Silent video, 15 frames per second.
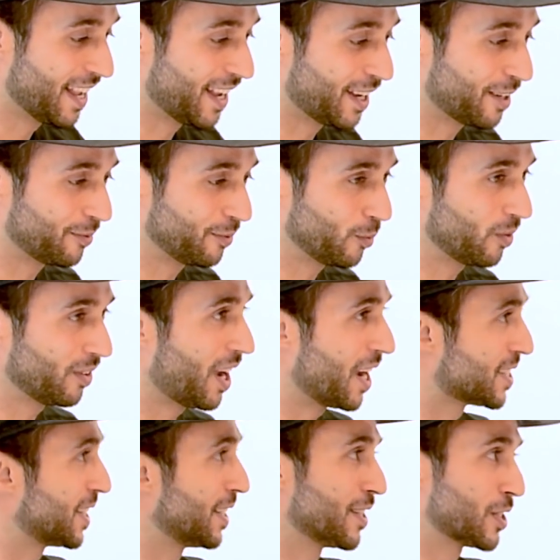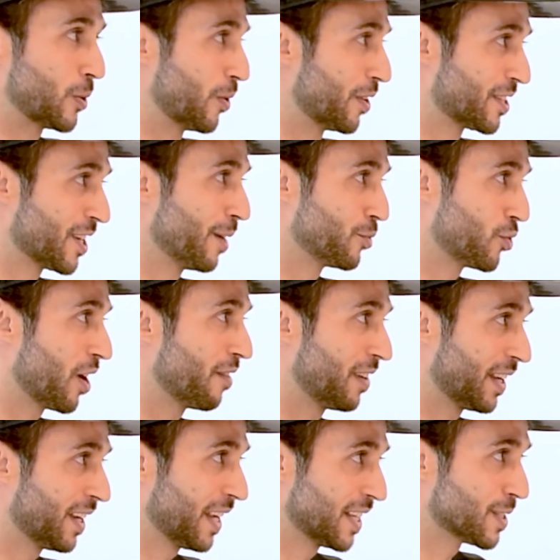um, I see this all the time
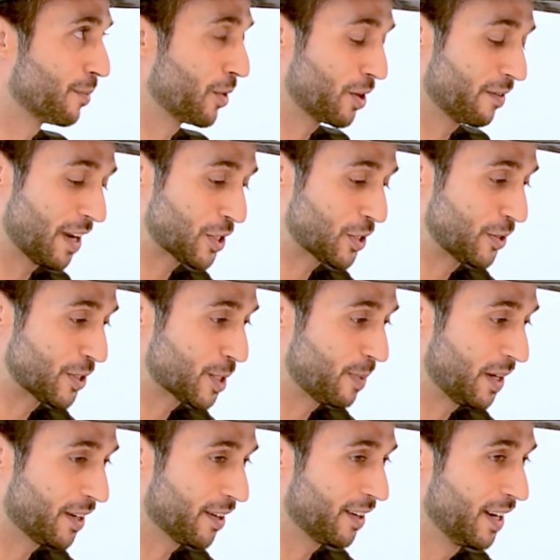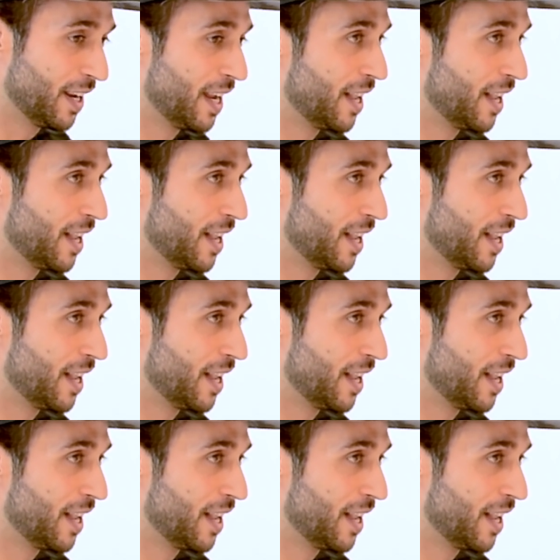traveling as a motivational speaker.